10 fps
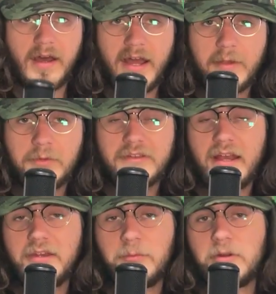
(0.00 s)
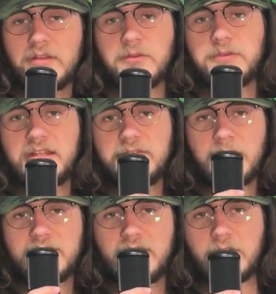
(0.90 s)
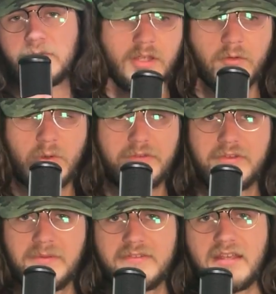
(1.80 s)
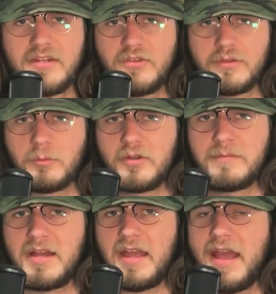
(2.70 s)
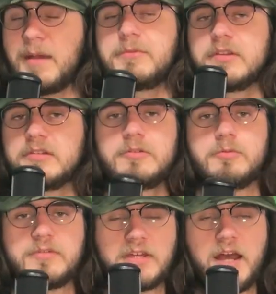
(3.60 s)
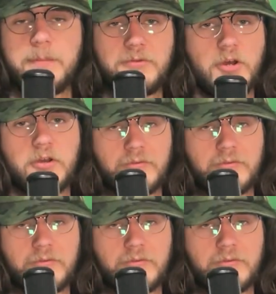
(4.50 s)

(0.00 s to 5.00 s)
I was kinda one of those kids myself. While Simisage isn't one of my absolute top dog